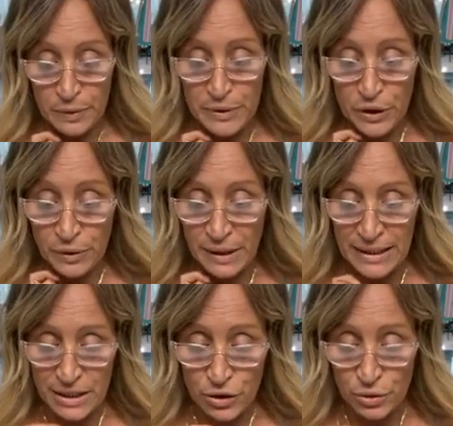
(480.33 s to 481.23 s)
return
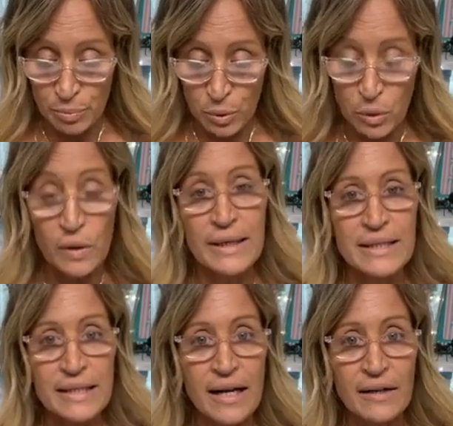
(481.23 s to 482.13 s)
lines into the pool
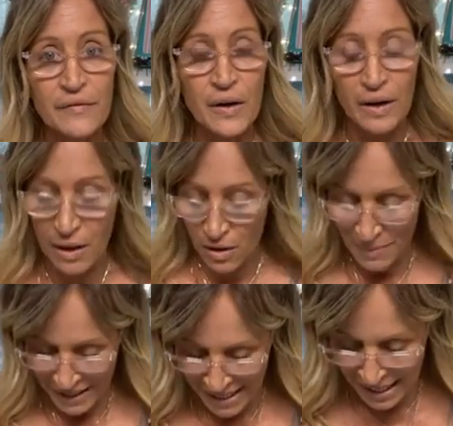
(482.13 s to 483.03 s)
instead of, oh
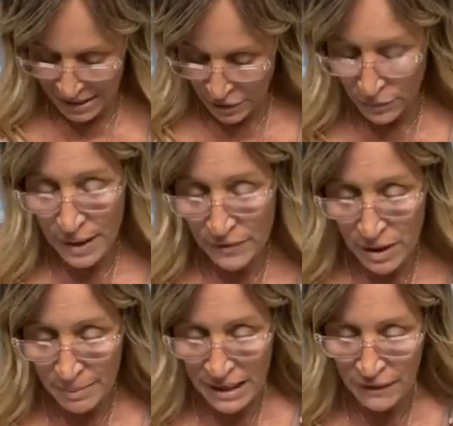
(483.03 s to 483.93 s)
my God. So they have to
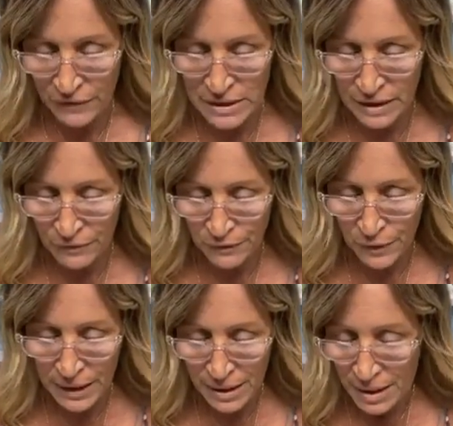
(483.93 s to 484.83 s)
come back and fix that for
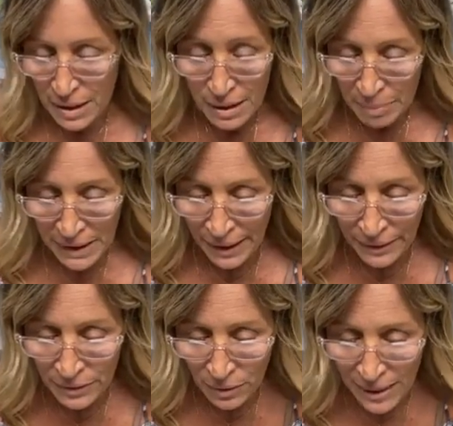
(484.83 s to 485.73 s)
free. But I
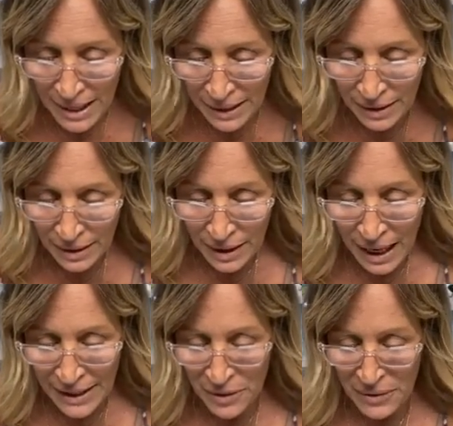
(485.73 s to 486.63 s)
don't know when.
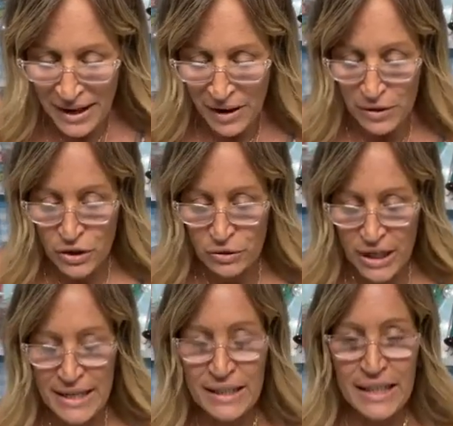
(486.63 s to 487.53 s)
I know they are. So
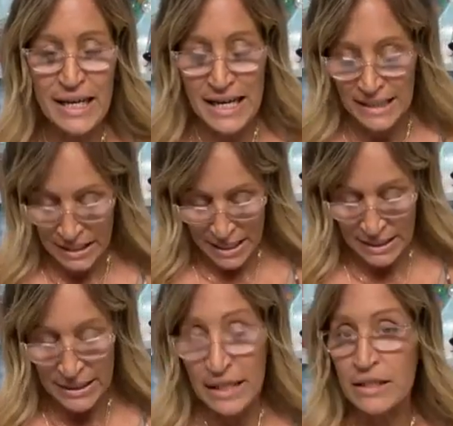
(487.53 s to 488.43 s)
JC,
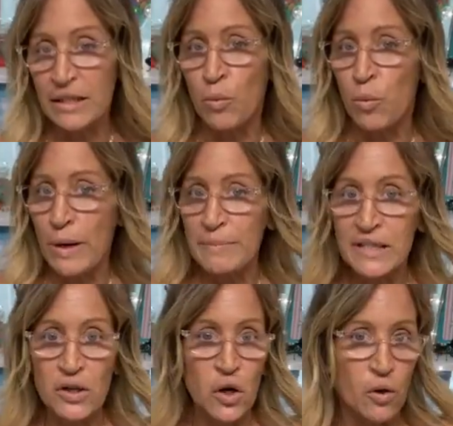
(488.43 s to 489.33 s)
it's a
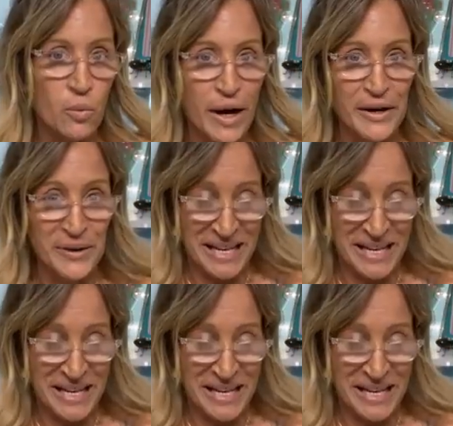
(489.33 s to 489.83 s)
whimsical one,